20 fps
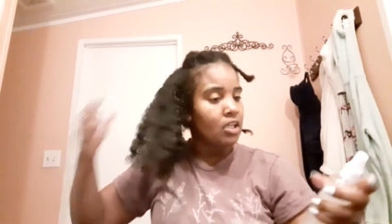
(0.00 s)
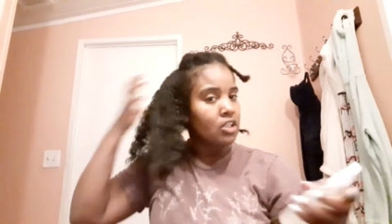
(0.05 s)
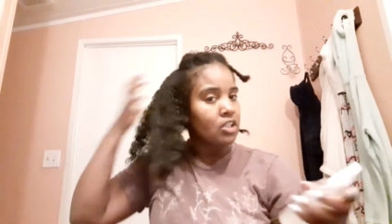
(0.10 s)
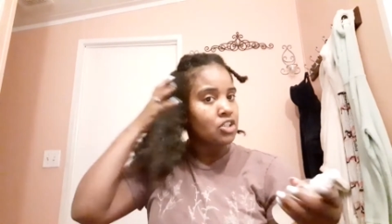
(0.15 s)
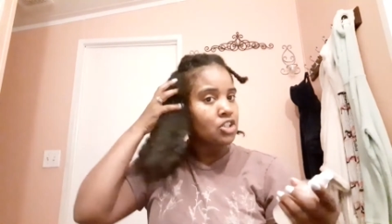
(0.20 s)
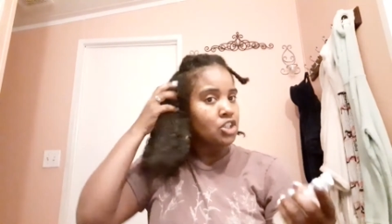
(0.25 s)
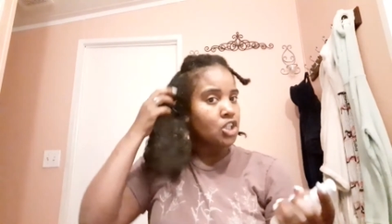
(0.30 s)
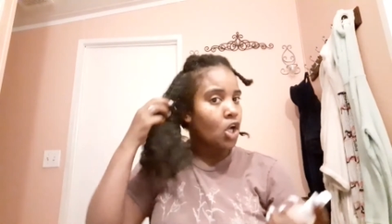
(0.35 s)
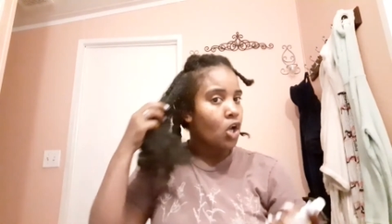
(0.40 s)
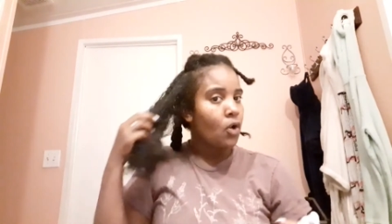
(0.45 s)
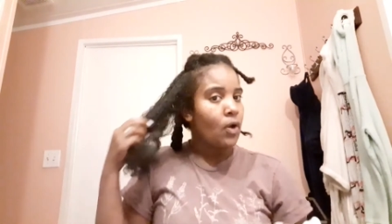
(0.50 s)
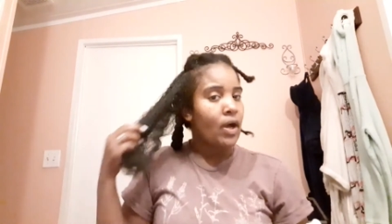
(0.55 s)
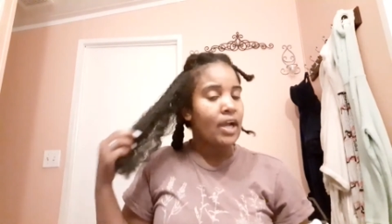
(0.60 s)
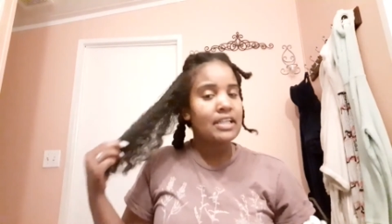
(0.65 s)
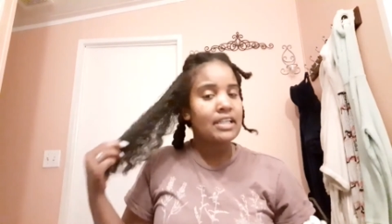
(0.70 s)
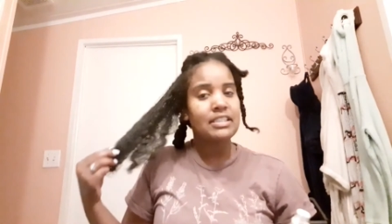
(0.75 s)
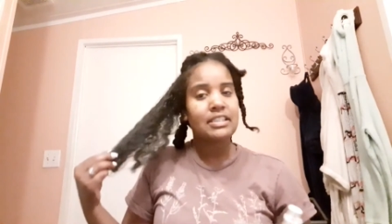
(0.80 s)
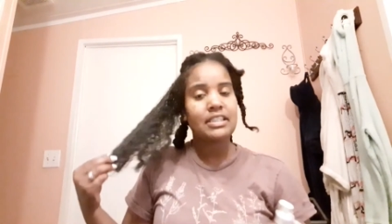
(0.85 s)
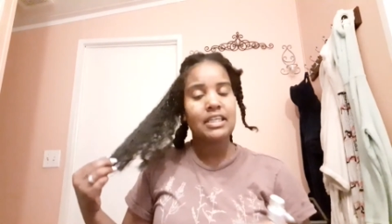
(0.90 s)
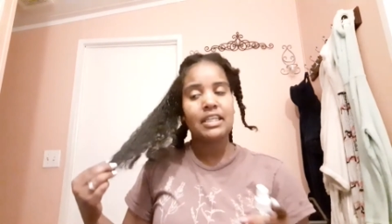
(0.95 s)
So I
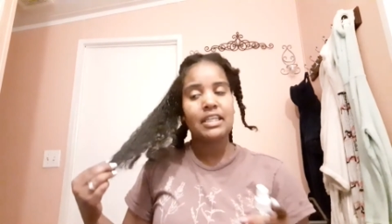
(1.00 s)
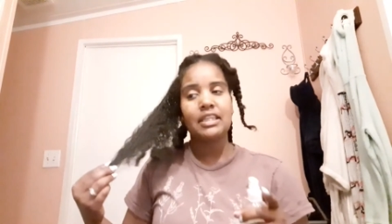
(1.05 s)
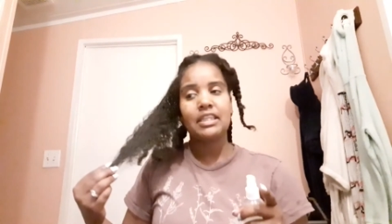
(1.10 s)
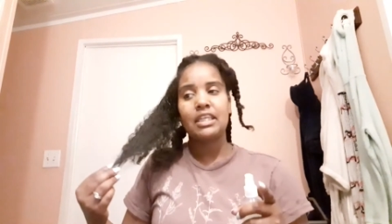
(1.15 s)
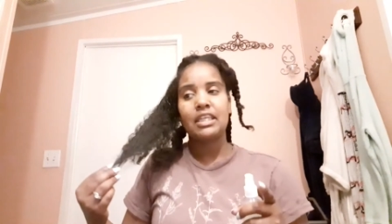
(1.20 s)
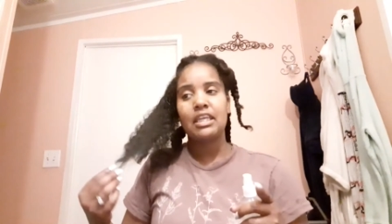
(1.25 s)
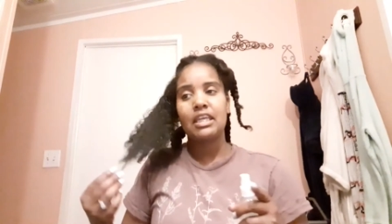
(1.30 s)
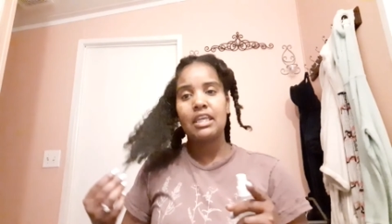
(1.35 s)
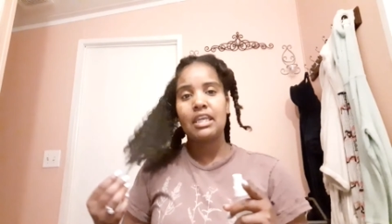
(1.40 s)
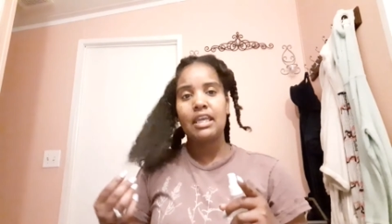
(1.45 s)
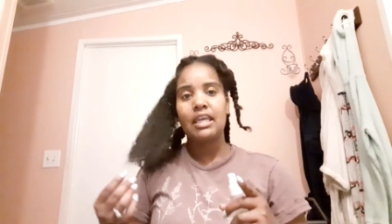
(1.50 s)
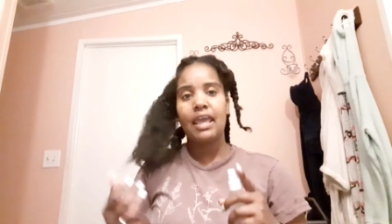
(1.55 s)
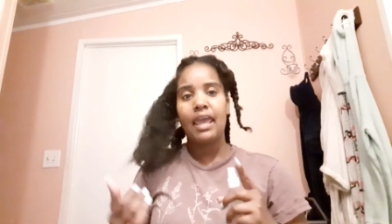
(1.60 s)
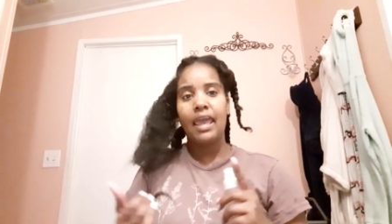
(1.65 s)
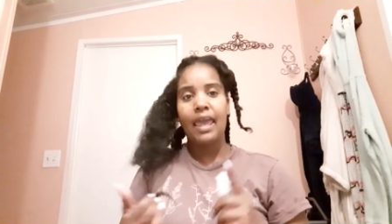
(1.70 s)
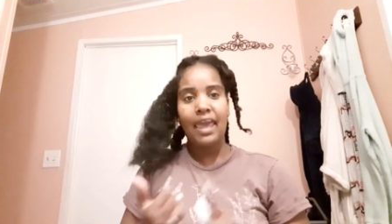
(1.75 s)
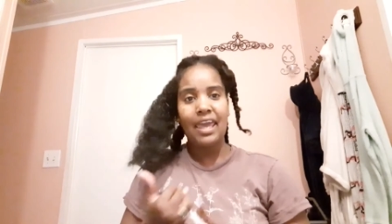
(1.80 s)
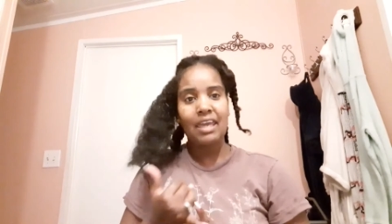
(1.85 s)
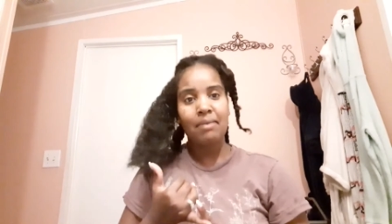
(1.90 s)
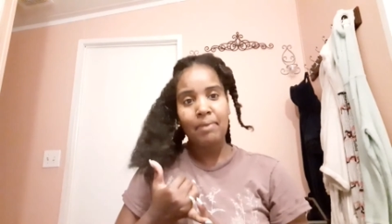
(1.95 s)
did the
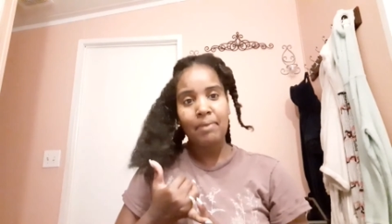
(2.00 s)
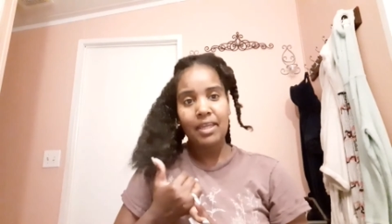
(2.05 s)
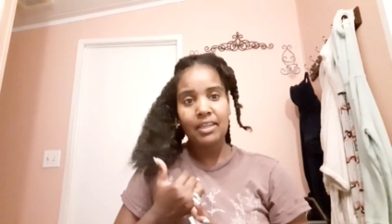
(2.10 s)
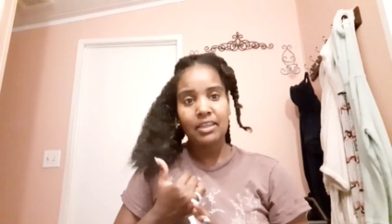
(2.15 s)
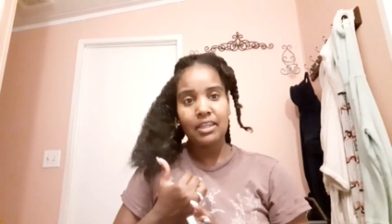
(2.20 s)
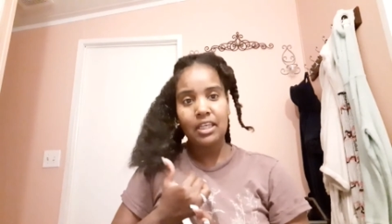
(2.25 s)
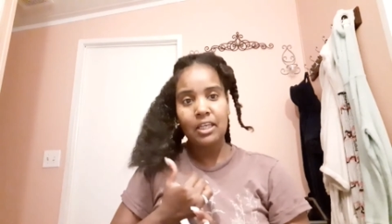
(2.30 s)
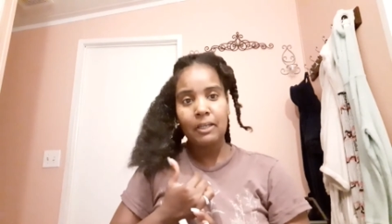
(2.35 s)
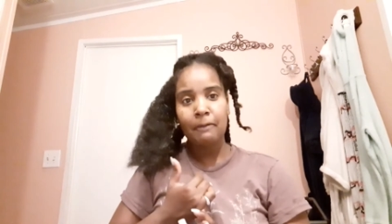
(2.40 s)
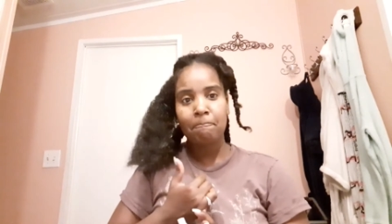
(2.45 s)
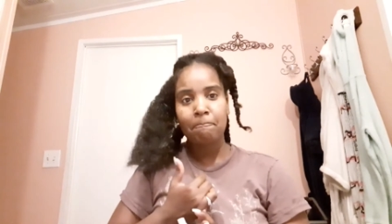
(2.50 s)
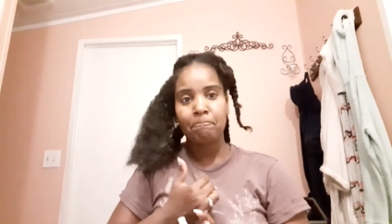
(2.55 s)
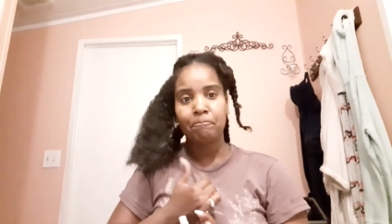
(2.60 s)
egg method,